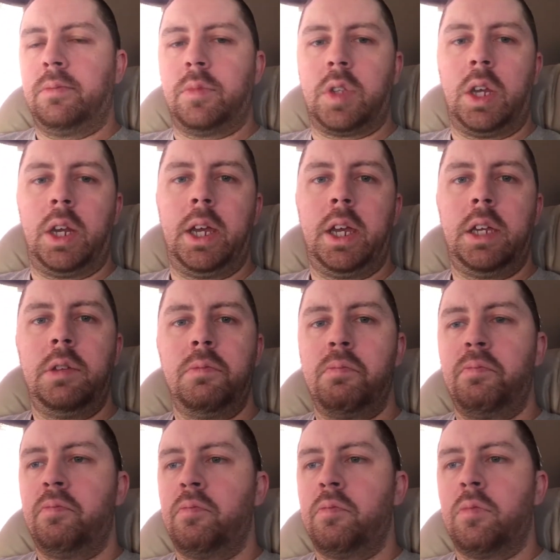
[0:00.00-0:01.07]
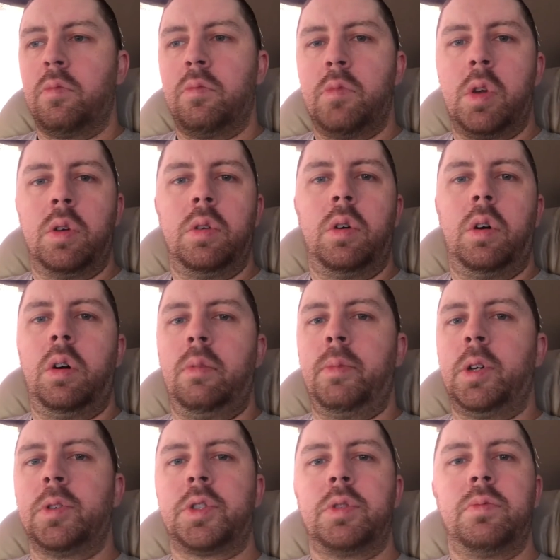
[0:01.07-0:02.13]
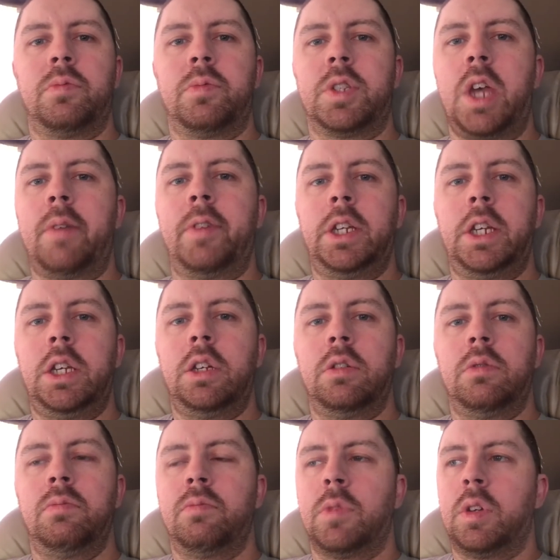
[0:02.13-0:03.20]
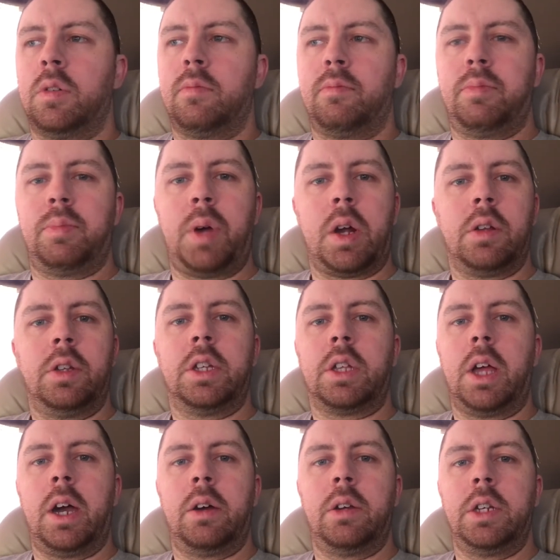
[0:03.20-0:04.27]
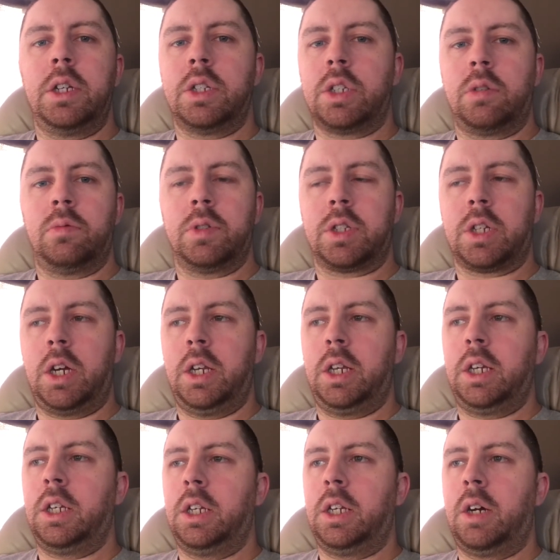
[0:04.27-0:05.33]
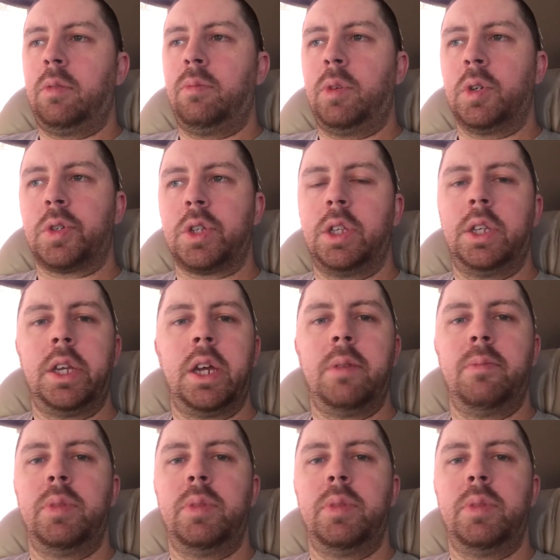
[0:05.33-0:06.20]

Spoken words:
Today, almost 70. Partly cloudy, sun was kind of in and out most of the day.